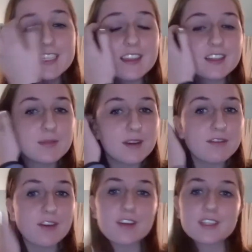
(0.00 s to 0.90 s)
there's been a
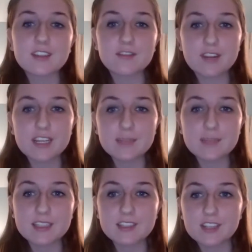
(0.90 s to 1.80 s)
focus on race-based
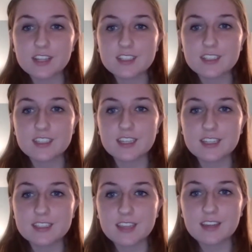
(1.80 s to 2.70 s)
injustices
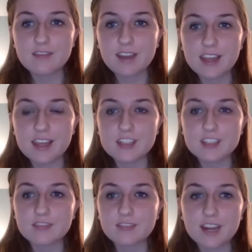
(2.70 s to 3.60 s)
and violations of
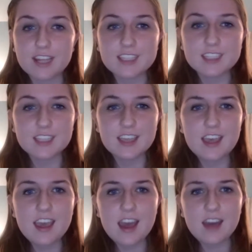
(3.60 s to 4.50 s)
rights. How do
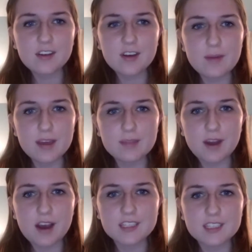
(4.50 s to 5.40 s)
you go about the
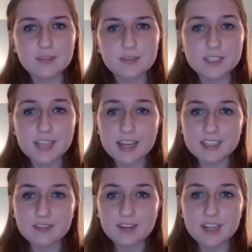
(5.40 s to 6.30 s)
process of protecting the
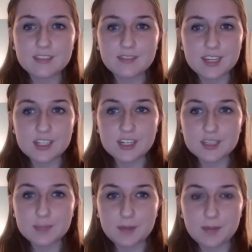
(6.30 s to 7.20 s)
rights of Indigenous
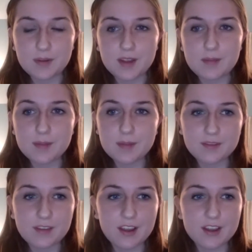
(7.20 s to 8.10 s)
people and people of
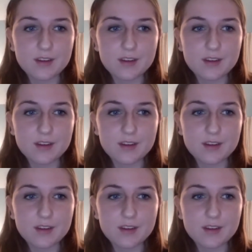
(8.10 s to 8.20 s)
color?